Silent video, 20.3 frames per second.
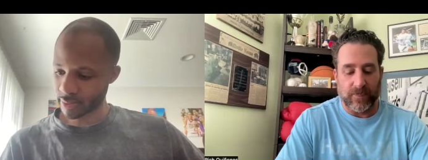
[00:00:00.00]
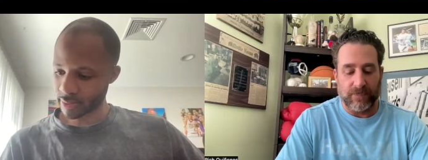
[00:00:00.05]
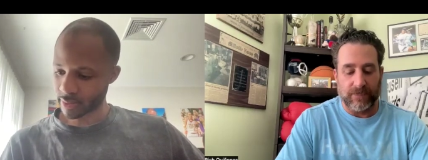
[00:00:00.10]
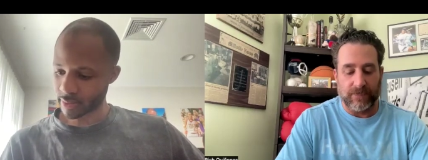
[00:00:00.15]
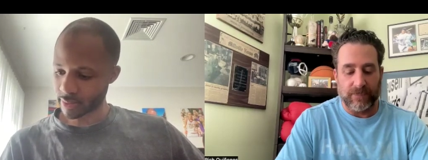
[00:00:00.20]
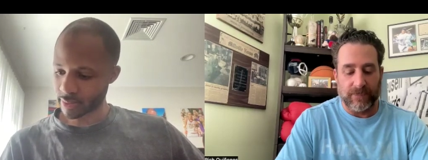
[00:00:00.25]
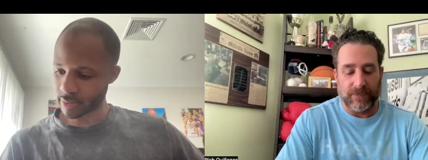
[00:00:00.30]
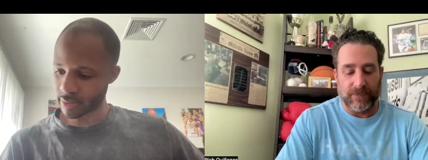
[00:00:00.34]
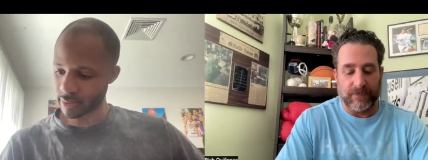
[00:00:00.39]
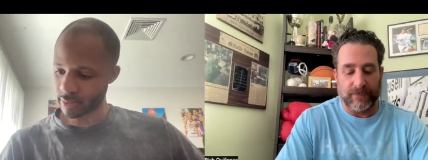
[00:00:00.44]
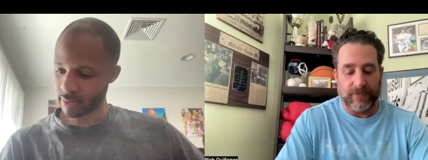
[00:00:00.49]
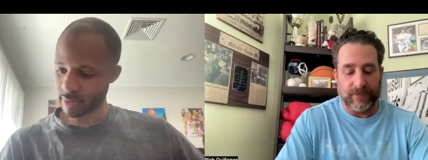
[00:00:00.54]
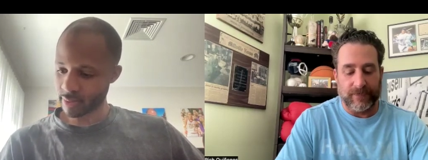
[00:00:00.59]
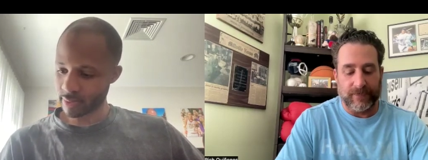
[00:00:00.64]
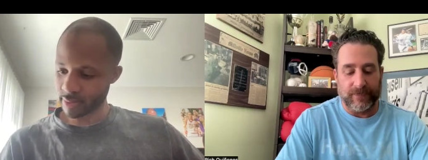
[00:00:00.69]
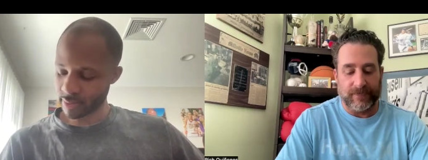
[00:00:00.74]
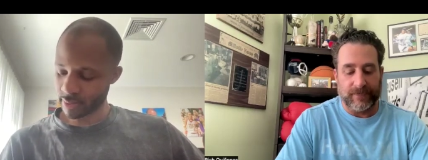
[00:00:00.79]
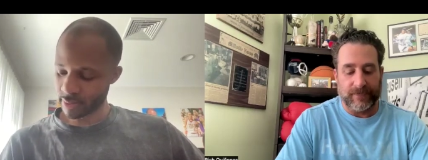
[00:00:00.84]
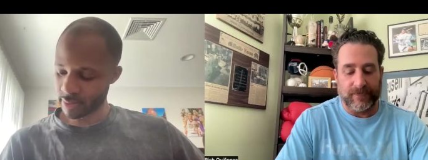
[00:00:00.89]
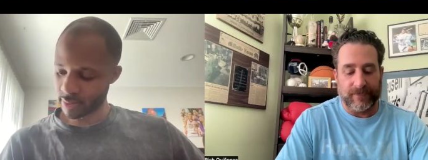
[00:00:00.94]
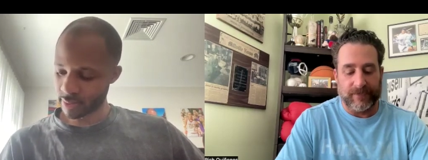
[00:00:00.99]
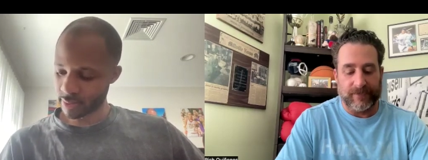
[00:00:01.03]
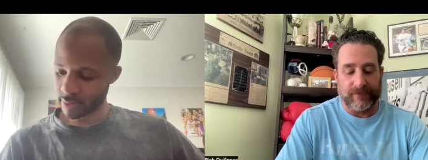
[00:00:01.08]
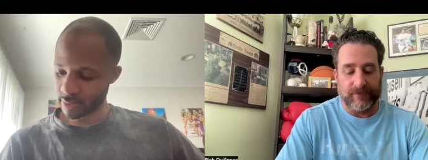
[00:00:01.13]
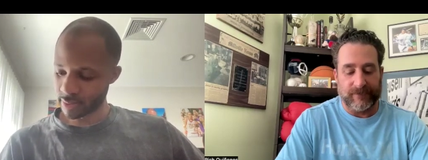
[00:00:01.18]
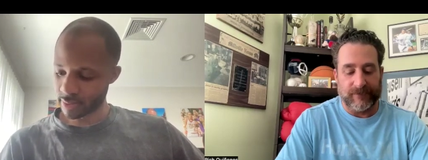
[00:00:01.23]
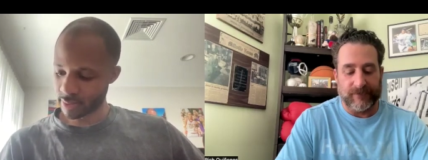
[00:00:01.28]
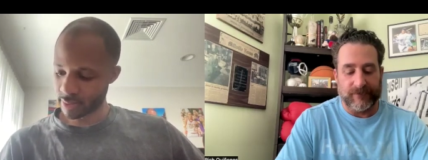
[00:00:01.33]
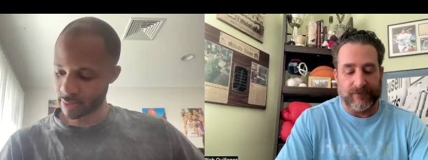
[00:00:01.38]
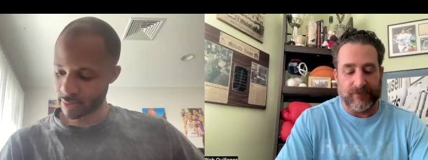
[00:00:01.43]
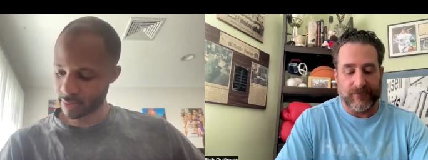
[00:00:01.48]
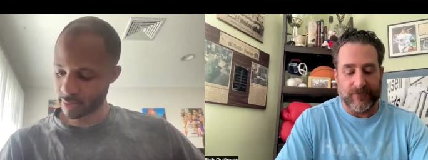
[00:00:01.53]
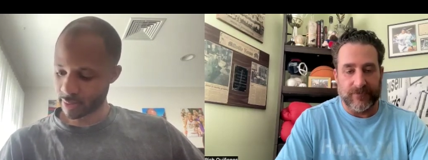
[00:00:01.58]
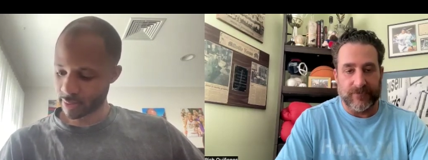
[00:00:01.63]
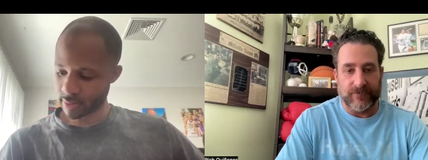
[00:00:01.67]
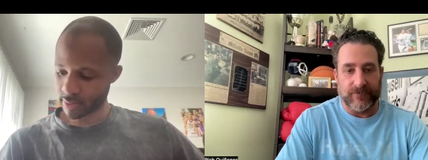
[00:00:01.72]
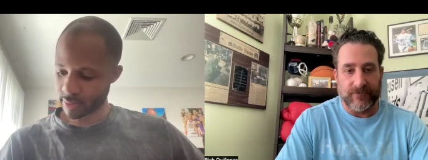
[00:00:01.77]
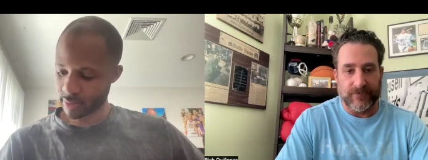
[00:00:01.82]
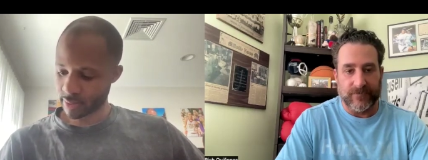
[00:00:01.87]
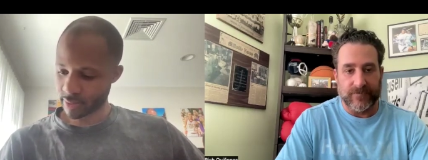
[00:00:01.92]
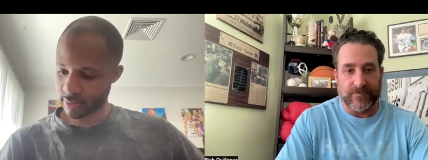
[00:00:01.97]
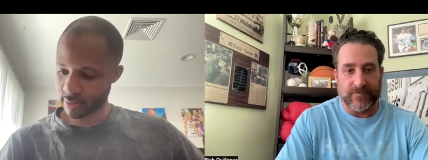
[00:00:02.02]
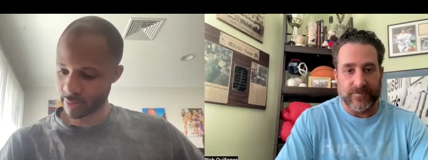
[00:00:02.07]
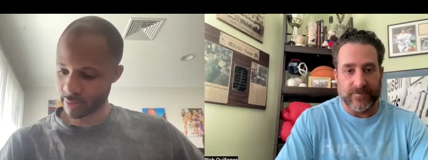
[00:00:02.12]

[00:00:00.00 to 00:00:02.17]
No one is speaking in this clip.